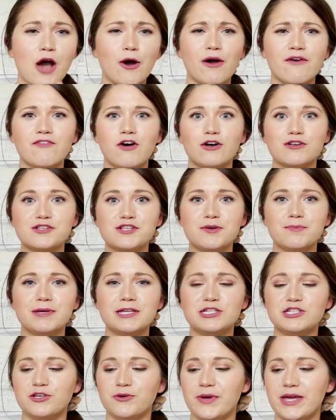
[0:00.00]
Oh, I've also
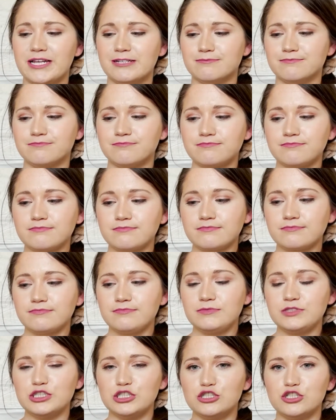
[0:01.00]
been doing
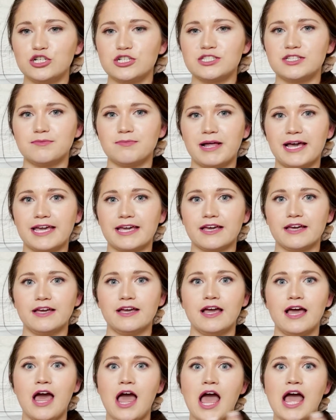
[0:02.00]
just some like
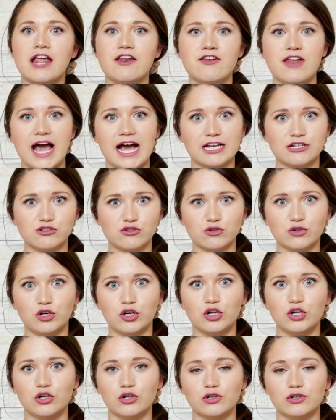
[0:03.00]

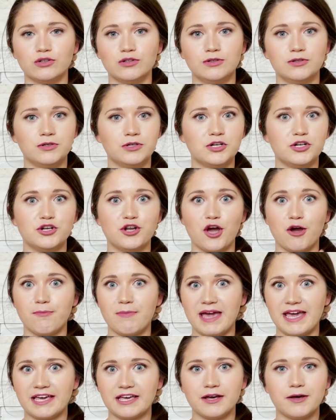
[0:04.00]
natural, no
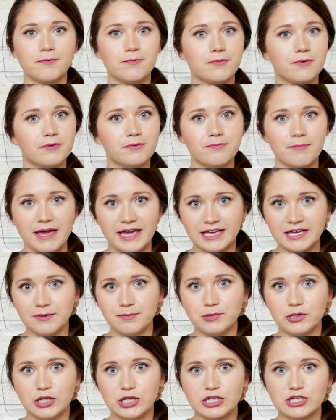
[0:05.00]
makeup
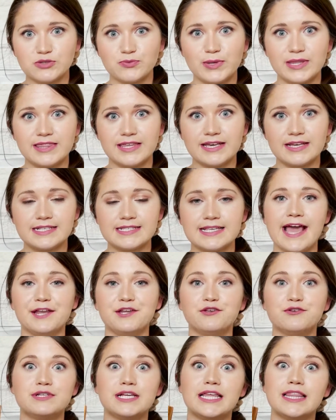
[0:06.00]
looks with this, and
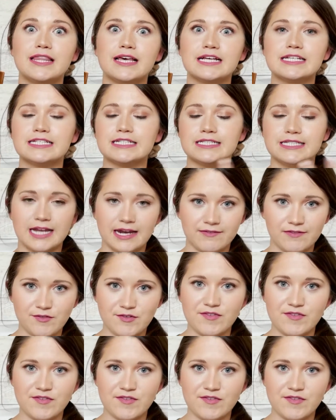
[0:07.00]
using this instead of a